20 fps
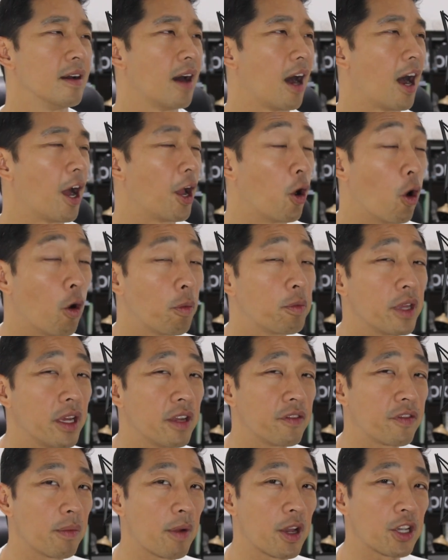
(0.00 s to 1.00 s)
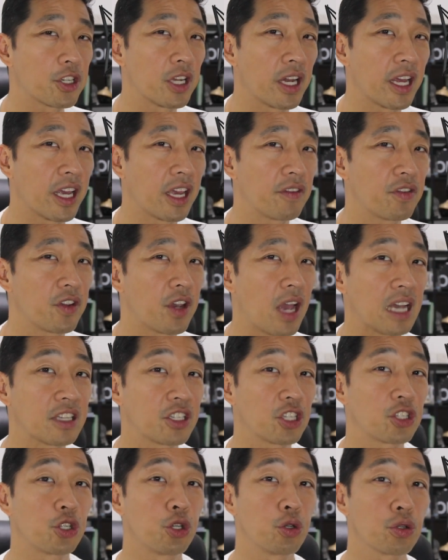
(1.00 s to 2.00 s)
I hope the information I gave you guys
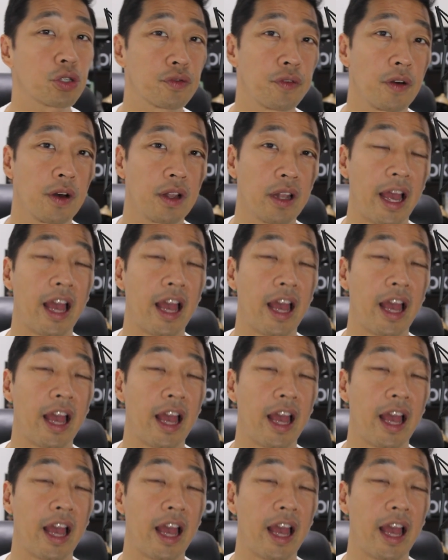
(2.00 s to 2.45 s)
is useful.